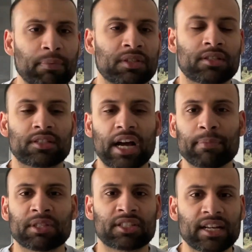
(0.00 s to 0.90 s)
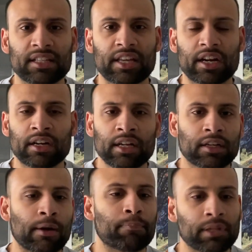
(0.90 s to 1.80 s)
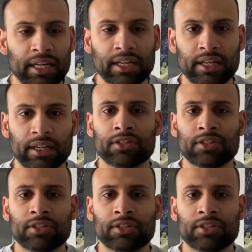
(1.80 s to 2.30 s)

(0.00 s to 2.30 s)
Stop sitting there complaining